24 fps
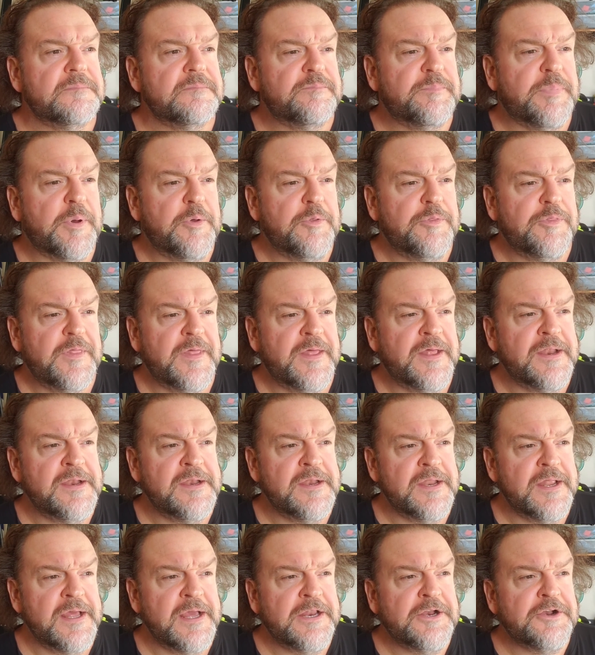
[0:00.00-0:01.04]
both
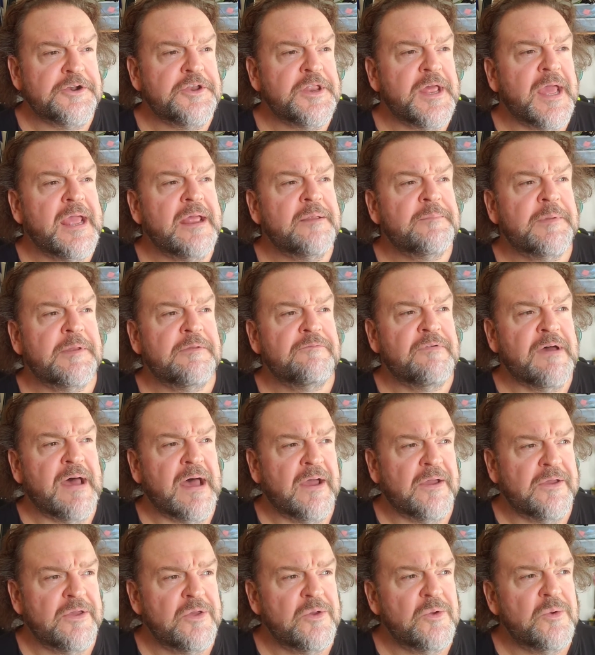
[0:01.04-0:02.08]
in entertainment
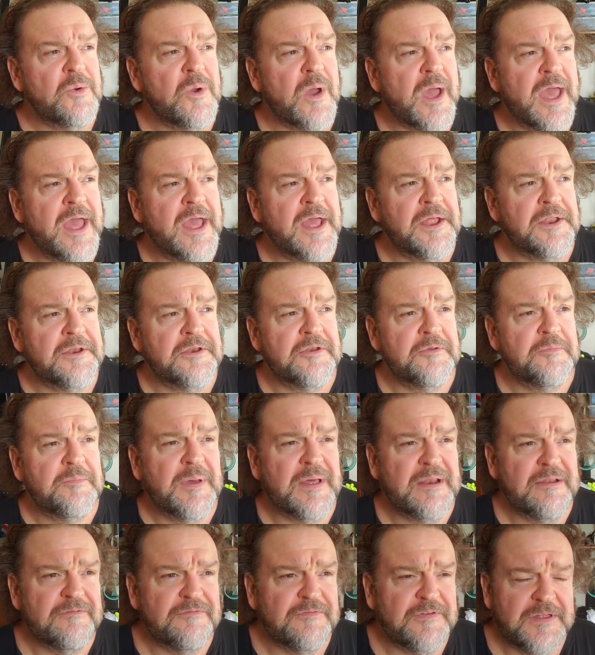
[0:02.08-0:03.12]
value and
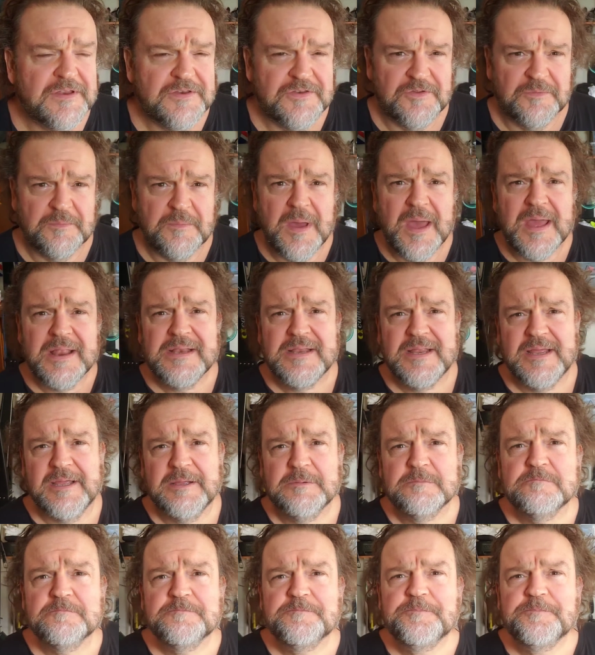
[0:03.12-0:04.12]
benefit to my team.